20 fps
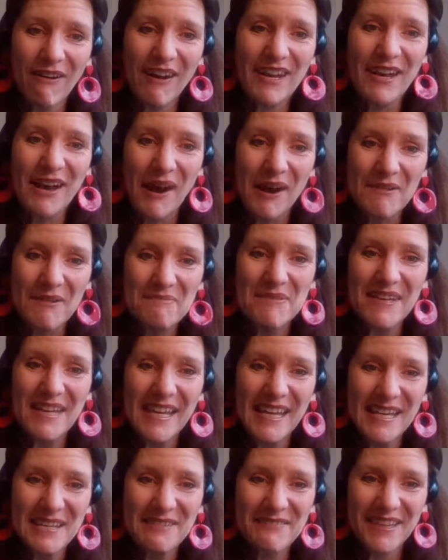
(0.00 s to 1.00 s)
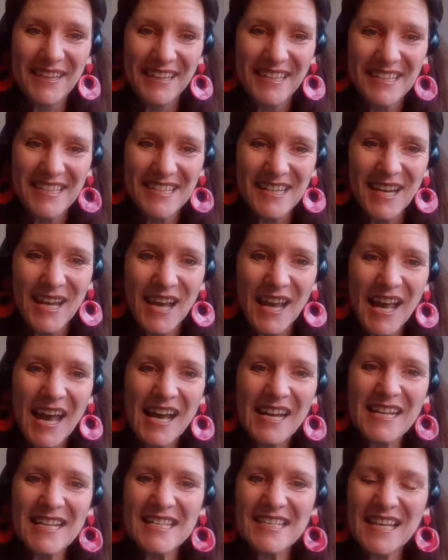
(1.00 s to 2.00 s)
I can't believe it.
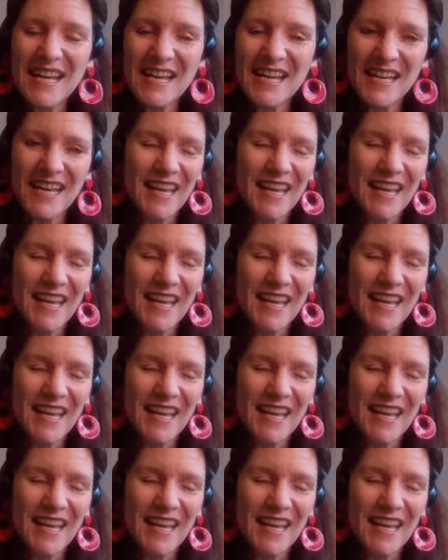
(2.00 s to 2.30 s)
And is